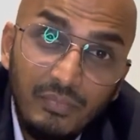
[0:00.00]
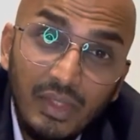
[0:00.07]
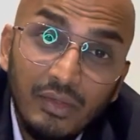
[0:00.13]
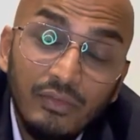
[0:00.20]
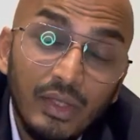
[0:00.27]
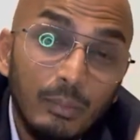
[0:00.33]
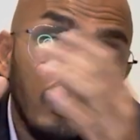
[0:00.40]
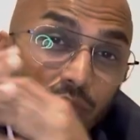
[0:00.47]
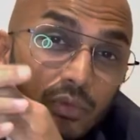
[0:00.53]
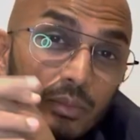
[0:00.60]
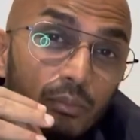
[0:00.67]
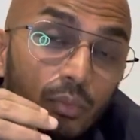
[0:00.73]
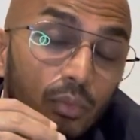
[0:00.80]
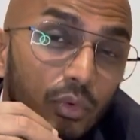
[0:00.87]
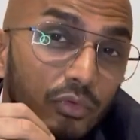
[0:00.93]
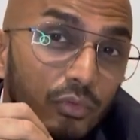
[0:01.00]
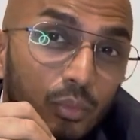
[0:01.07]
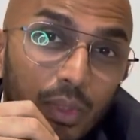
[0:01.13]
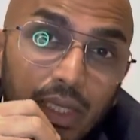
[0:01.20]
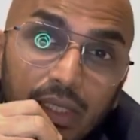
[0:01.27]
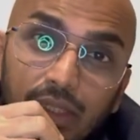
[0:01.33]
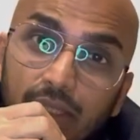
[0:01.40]
Some of the most
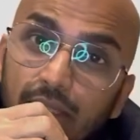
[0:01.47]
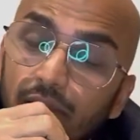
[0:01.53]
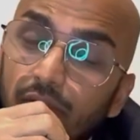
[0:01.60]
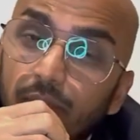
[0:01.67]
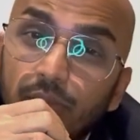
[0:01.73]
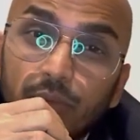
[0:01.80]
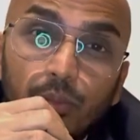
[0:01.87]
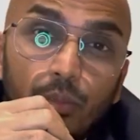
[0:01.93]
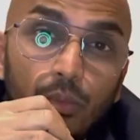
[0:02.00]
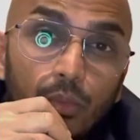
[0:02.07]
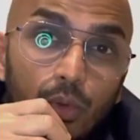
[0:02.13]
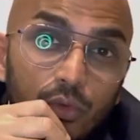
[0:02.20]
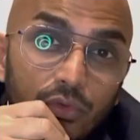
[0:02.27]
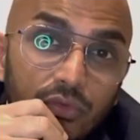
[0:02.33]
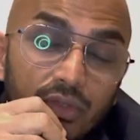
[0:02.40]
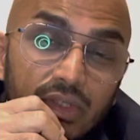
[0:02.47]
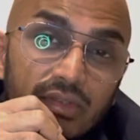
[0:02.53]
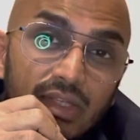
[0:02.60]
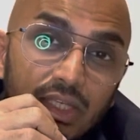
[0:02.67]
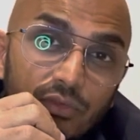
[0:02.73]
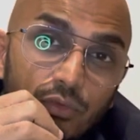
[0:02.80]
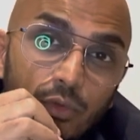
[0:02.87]
well-heeled, some of the most
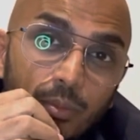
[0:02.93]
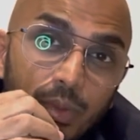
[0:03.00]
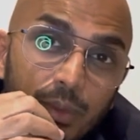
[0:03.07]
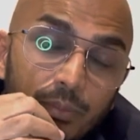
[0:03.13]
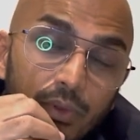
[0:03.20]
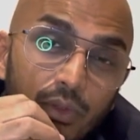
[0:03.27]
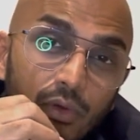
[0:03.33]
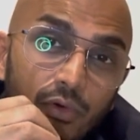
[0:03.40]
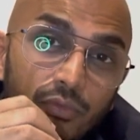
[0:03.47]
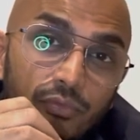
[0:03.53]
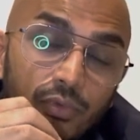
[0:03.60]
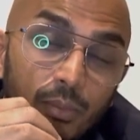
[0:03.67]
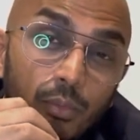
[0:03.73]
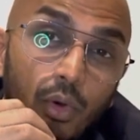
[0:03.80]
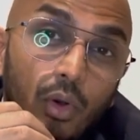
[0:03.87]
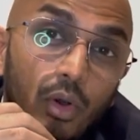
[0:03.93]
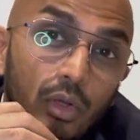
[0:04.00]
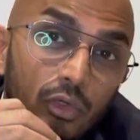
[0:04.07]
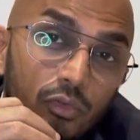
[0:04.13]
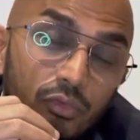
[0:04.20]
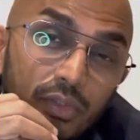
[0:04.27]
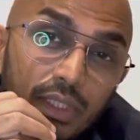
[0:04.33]
successful people from
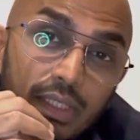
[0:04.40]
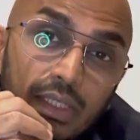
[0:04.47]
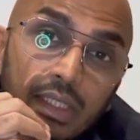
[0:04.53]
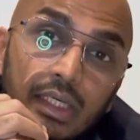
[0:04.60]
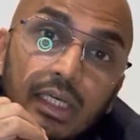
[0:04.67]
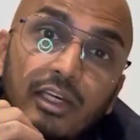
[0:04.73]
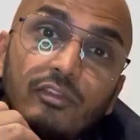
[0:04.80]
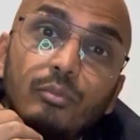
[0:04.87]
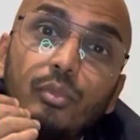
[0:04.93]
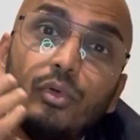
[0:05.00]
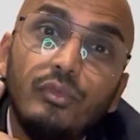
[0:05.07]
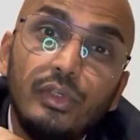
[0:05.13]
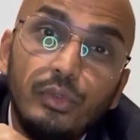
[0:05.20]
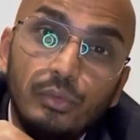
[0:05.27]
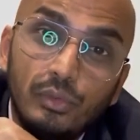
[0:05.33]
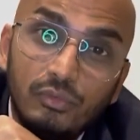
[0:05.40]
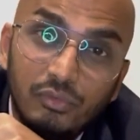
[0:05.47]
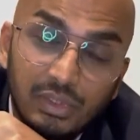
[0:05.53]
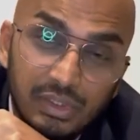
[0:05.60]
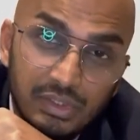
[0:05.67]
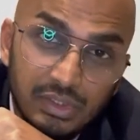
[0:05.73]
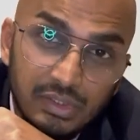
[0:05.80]
all over India have moved into the
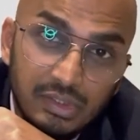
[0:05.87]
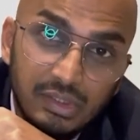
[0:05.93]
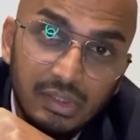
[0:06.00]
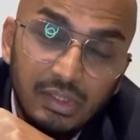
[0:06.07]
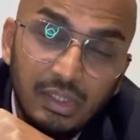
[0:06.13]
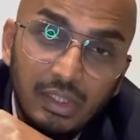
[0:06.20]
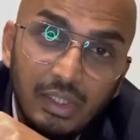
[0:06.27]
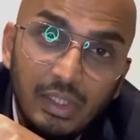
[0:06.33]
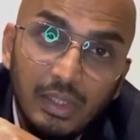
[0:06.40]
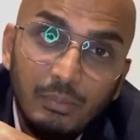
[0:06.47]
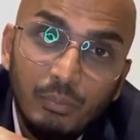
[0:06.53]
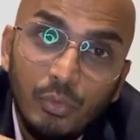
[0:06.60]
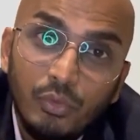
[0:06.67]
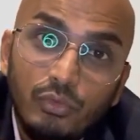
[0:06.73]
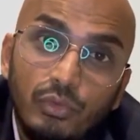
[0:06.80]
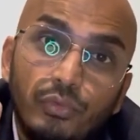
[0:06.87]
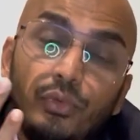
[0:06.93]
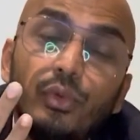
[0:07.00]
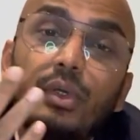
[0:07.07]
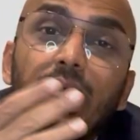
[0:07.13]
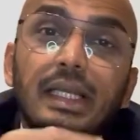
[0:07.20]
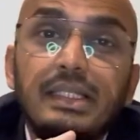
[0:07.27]
villages. Most of
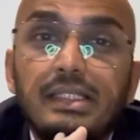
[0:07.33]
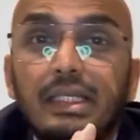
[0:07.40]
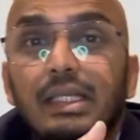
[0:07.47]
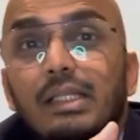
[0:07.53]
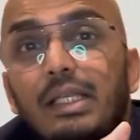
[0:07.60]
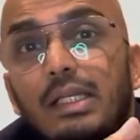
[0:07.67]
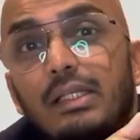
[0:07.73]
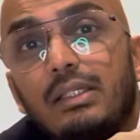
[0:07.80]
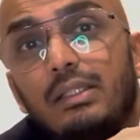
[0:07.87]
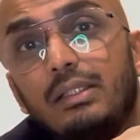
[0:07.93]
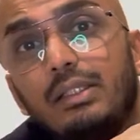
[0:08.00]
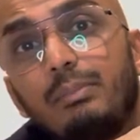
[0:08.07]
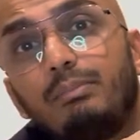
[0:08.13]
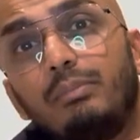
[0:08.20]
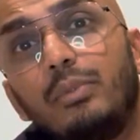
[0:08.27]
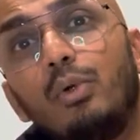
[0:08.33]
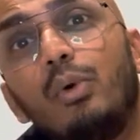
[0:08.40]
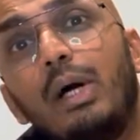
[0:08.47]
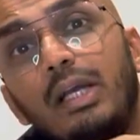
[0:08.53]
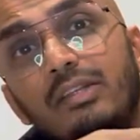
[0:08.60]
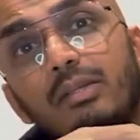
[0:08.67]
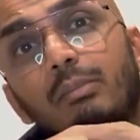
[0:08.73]
you guys think that the
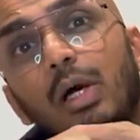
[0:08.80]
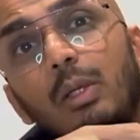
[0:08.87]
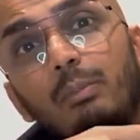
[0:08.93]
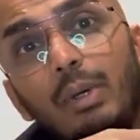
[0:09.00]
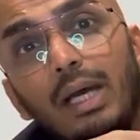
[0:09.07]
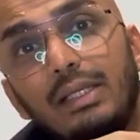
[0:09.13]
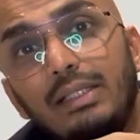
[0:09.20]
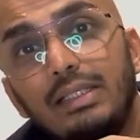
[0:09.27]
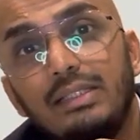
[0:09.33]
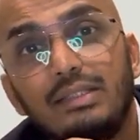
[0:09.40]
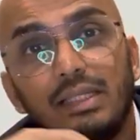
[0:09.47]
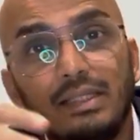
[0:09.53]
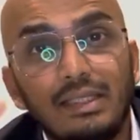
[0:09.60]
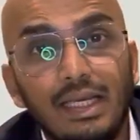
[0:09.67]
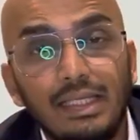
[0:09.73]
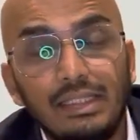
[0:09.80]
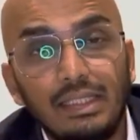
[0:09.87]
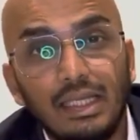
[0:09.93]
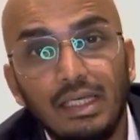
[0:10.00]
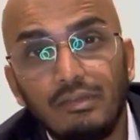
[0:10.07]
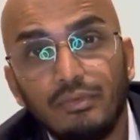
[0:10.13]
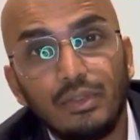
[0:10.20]
Goa is about parties and
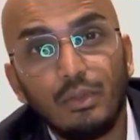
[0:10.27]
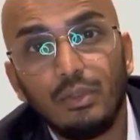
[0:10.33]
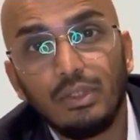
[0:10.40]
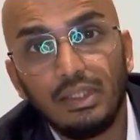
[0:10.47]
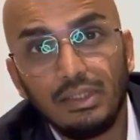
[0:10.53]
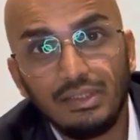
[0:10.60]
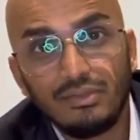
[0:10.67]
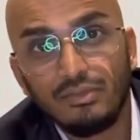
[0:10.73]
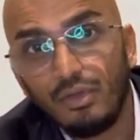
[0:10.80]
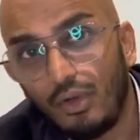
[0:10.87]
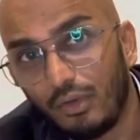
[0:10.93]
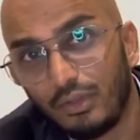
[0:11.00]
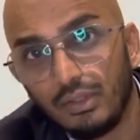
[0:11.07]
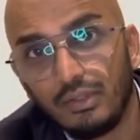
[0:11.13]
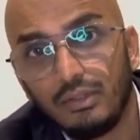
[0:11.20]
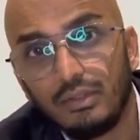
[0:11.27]
nightlife and all that. It's not.